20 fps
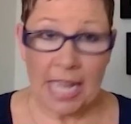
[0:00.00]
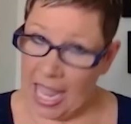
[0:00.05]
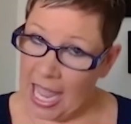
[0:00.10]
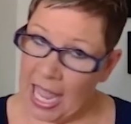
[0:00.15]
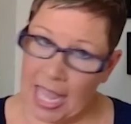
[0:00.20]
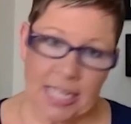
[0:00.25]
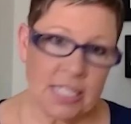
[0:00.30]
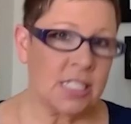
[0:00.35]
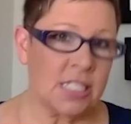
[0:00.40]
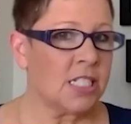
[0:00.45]

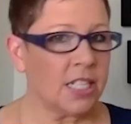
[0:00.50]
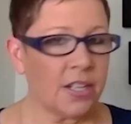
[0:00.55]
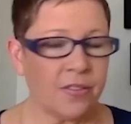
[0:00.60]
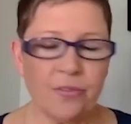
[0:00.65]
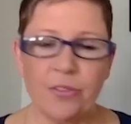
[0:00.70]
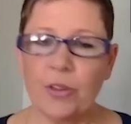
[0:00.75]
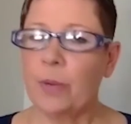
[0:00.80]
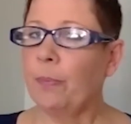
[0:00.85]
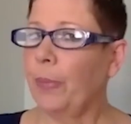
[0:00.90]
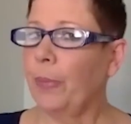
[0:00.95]
10
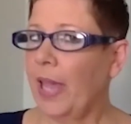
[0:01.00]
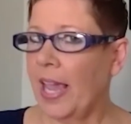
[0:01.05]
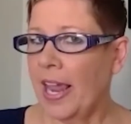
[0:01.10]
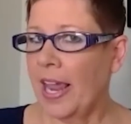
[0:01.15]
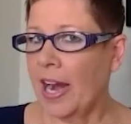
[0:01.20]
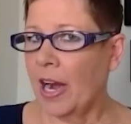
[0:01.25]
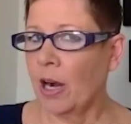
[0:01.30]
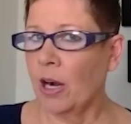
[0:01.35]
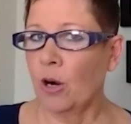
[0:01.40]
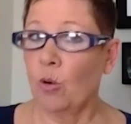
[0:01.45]
different
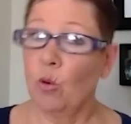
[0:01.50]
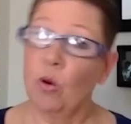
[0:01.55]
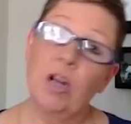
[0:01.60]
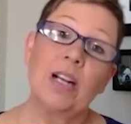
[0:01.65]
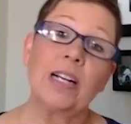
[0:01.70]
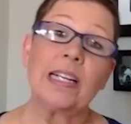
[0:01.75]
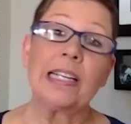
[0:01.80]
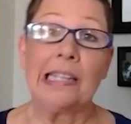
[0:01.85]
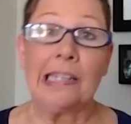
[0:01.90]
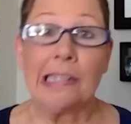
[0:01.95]
pair, or
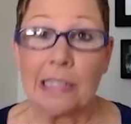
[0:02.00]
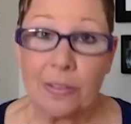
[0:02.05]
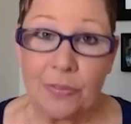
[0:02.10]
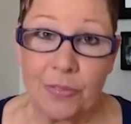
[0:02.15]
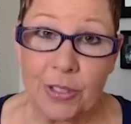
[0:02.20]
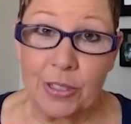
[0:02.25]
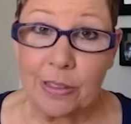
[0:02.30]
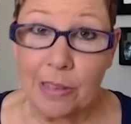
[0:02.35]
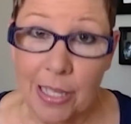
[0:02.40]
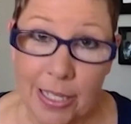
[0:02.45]
again, if
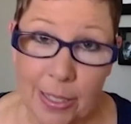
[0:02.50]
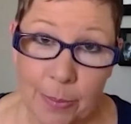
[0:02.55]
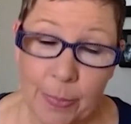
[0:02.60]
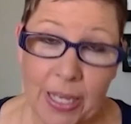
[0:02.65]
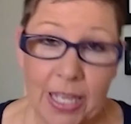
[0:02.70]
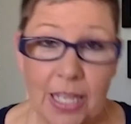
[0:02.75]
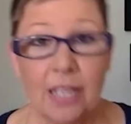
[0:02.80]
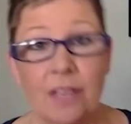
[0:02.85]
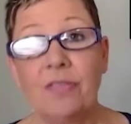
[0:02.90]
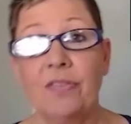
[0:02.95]
you're like
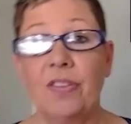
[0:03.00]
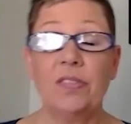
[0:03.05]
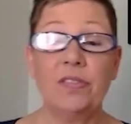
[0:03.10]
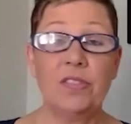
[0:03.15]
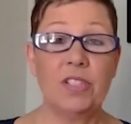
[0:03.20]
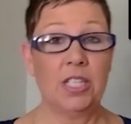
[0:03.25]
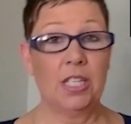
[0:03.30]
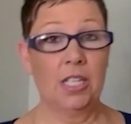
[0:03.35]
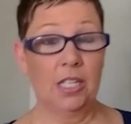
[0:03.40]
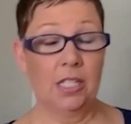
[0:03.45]
me,
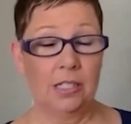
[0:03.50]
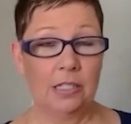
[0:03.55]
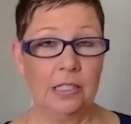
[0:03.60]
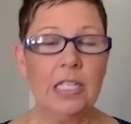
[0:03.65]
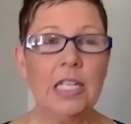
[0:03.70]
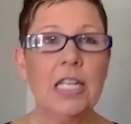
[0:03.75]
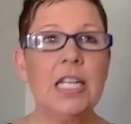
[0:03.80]
15